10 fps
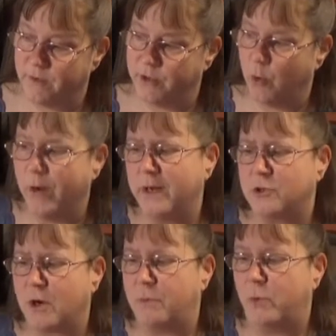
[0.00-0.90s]

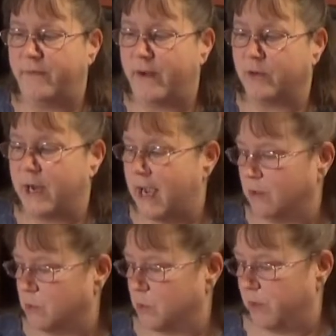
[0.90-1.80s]
The only trouble
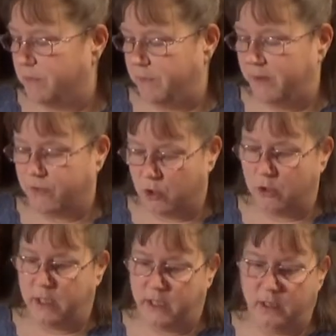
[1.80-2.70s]
we've ever had was with
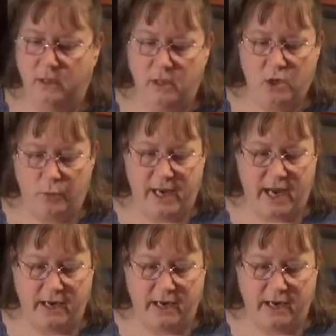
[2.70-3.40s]
beef jerky.